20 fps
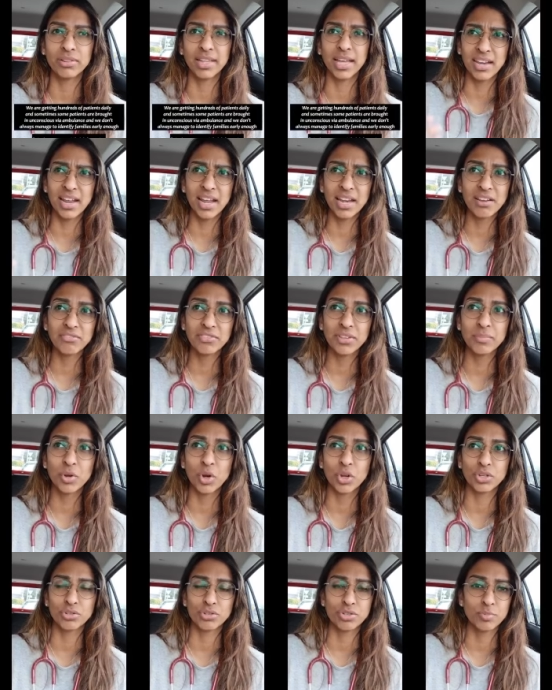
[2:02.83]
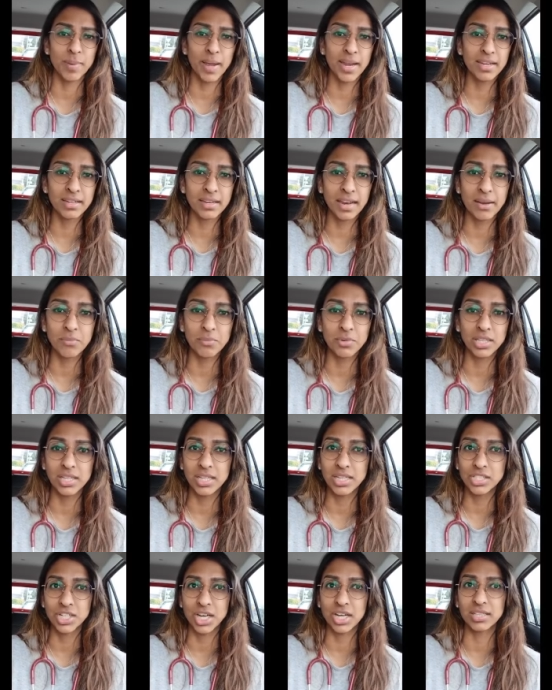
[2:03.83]
that none of them got to spend time with
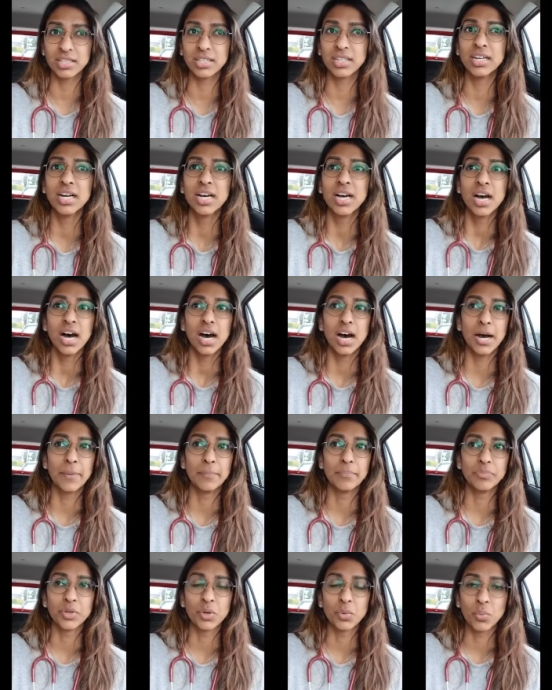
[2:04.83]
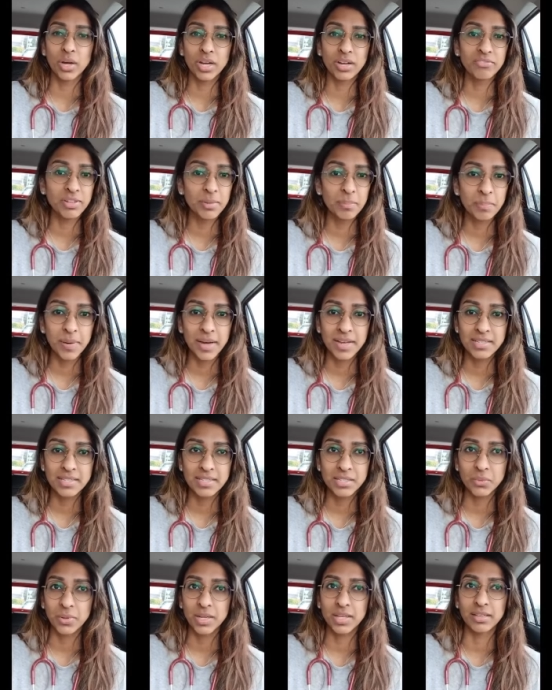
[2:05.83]
each other. Um, one of them
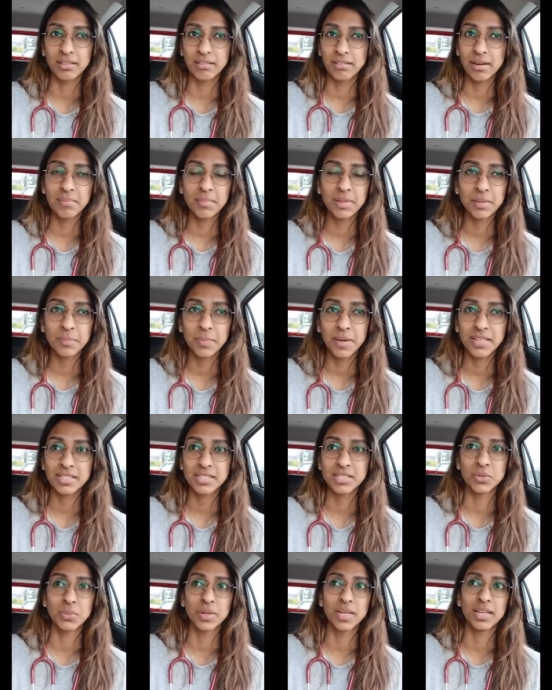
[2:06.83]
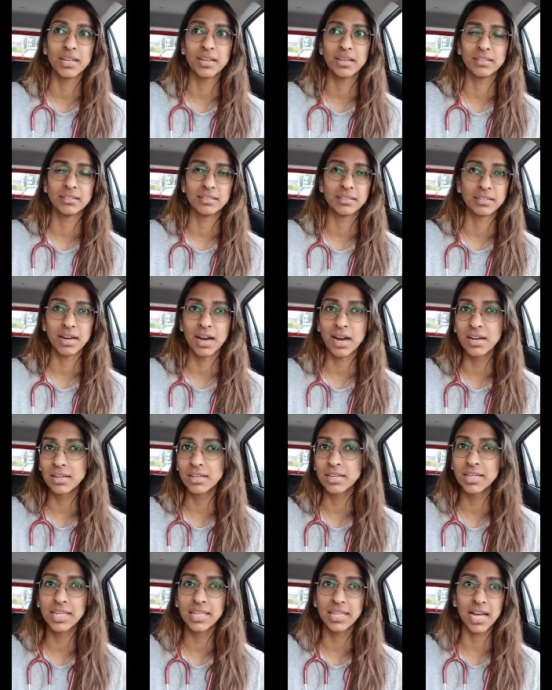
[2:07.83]
passed away, the grandmother passed away, the
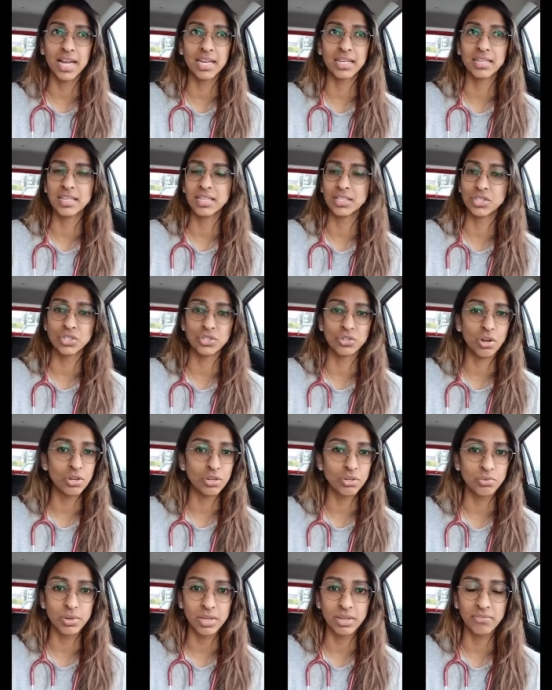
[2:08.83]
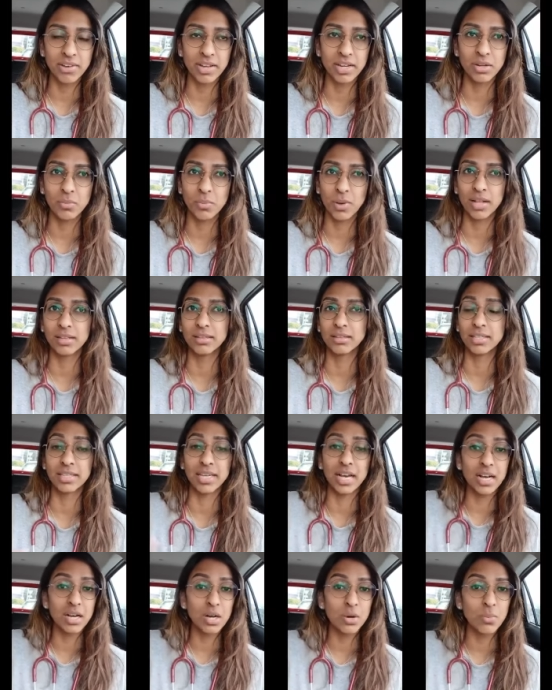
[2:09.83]
uncle and the auntie is not doing very well, the
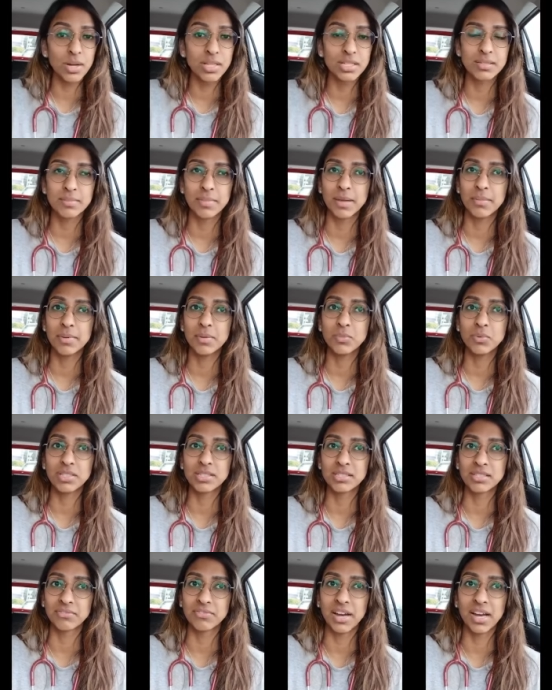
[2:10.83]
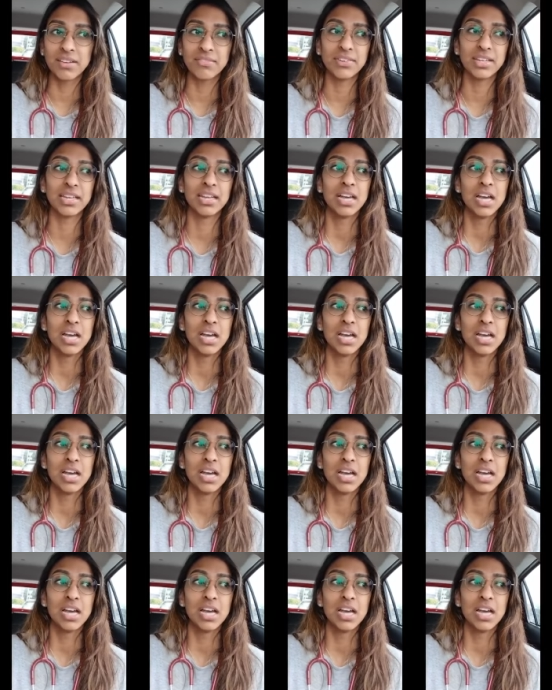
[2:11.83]
younger ones maybe will survive it.